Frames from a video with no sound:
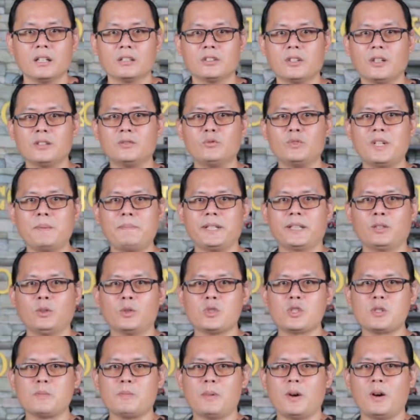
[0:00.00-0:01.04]
Don't rip it
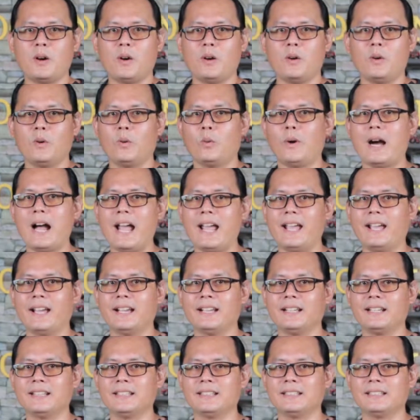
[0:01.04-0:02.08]
too small. Why?
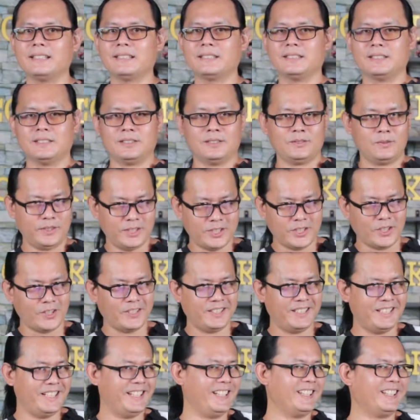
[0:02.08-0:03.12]
We
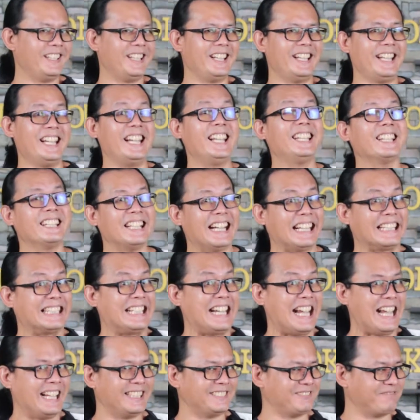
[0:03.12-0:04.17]
don't need eat it
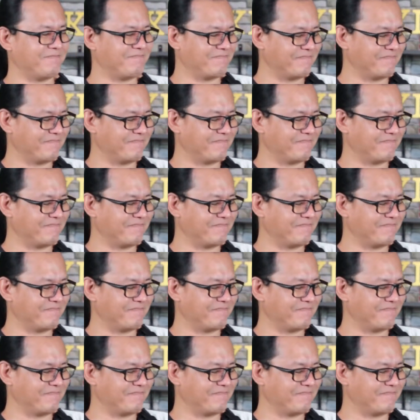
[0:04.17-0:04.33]
again.